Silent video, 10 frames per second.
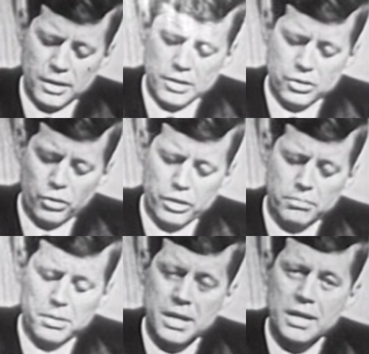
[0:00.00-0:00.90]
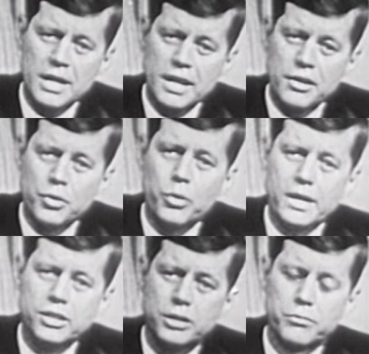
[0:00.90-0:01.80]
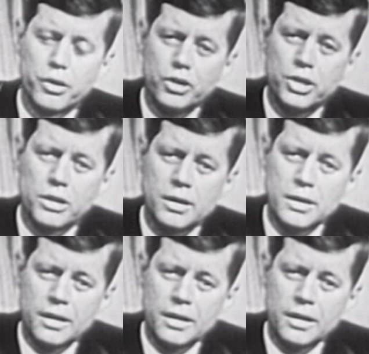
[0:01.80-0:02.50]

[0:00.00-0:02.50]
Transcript: is going to be indirect subversion